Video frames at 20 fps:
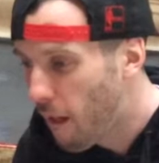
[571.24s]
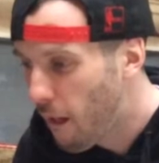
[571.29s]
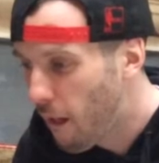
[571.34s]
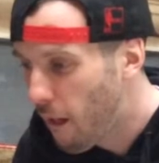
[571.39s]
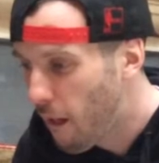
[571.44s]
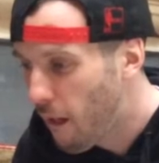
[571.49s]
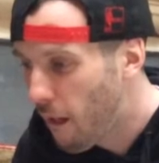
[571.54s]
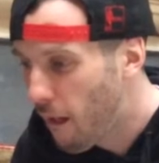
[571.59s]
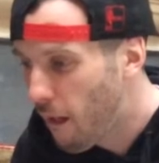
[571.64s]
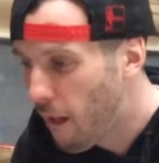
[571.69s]

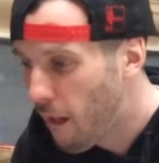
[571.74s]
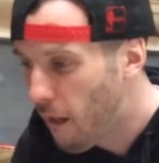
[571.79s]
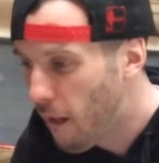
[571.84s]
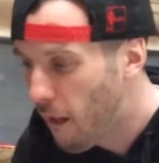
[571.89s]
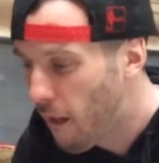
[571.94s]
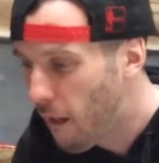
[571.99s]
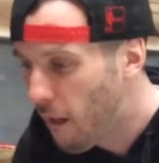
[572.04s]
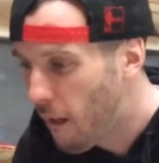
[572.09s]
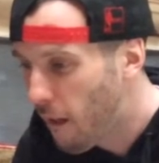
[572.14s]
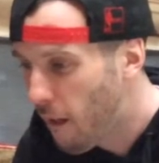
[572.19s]

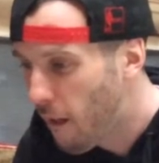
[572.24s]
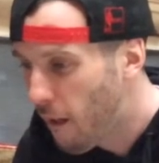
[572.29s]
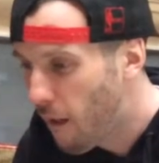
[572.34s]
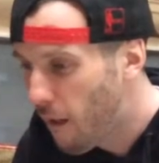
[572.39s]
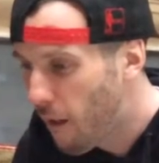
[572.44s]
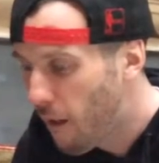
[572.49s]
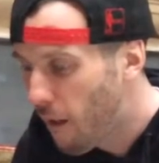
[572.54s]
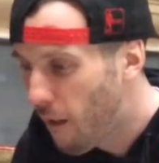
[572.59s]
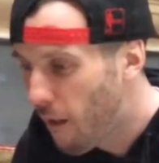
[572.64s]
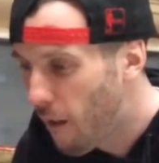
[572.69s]

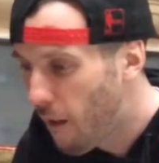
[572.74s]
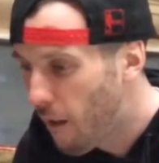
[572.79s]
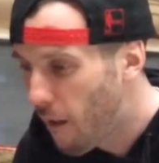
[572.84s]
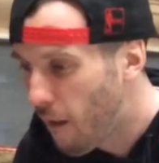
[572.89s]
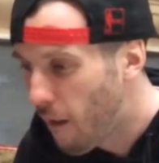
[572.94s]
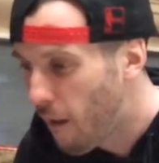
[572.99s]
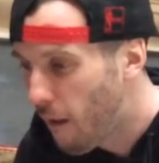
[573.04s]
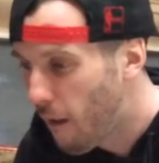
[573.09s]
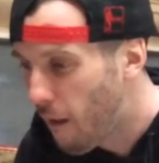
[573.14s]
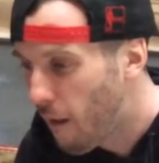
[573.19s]

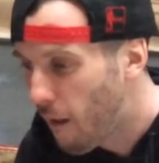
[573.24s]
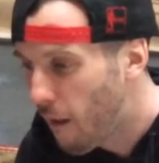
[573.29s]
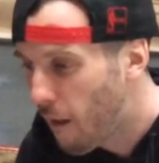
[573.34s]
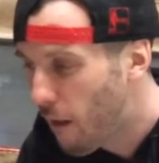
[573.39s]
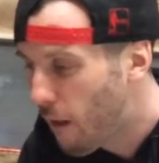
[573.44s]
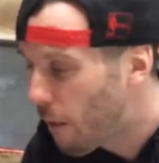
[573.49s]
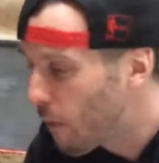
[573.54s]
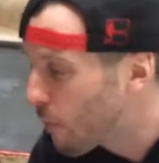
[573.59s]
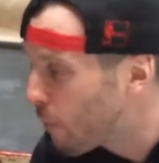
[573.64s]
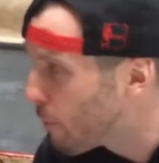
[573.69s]

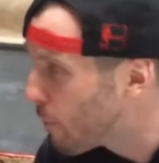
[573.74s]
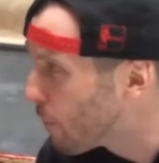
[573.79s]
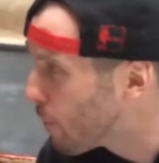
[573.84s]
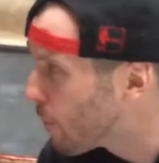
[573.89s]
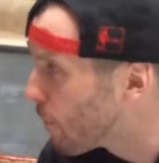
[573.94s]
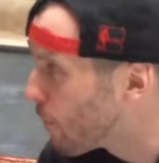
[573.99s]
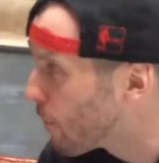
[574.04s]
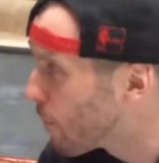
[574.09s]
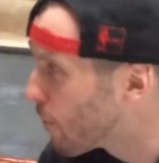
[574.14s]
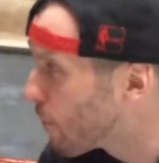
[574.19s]

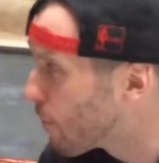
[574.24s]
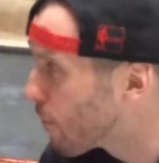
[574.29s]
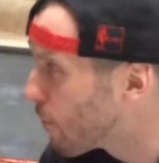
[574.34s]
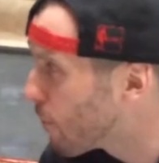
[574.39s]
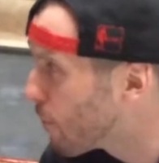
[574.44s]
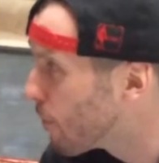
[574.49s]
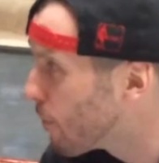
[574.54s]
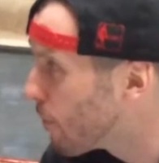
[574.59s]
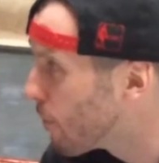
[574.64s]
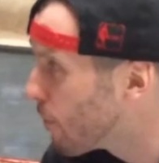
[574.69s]

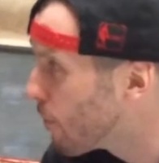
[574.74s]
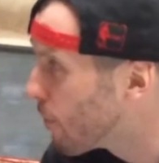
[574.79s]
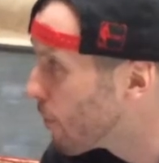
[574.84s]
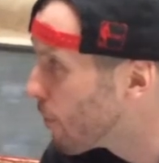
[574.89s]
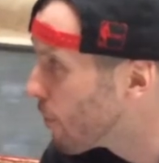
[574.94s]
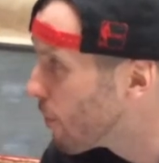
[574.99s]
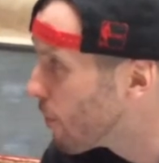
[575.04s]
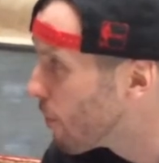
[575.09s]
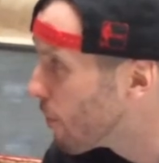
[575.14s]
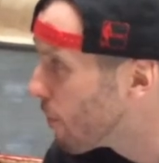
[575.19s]

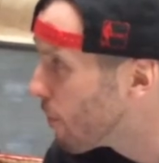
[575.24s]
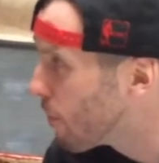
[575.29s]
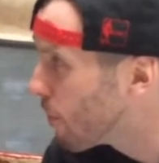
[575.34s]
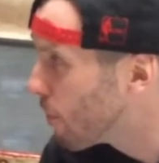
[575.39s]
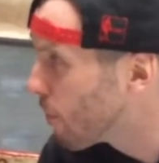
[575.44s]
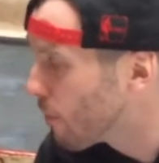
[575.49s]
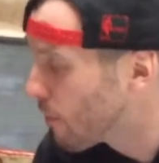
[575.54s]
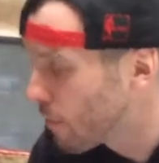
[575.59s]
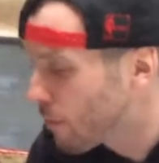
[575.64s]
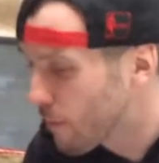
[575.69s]

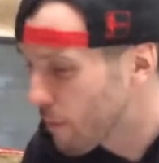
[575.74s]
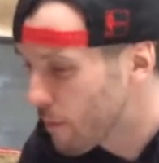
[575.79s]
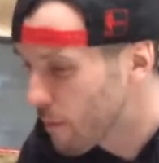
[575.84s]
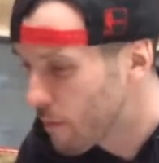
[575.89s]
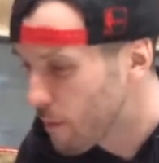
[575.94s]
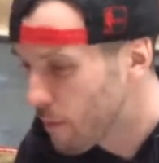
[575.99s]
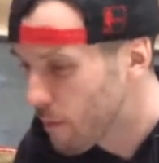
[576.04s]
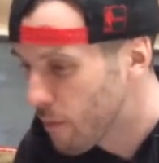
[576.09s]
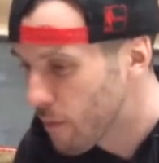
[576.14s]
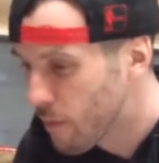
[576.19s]

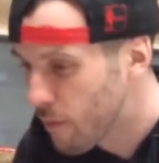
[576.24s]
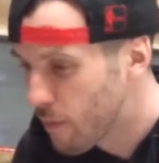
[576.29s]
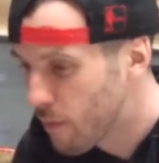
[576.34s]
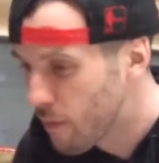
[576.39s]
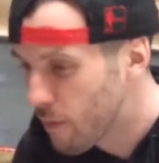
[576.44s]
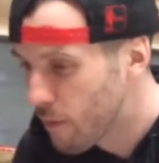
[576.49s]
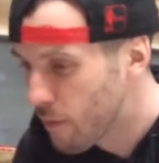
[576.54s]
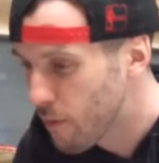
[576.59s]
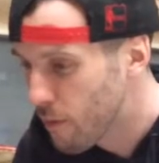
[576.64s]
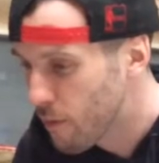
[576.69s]

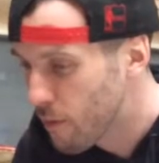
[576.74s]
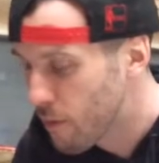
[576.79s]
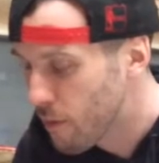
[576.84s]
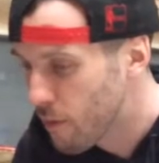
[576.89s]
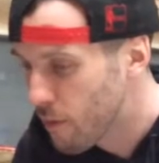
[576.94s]
No words are spoken by the person on screen.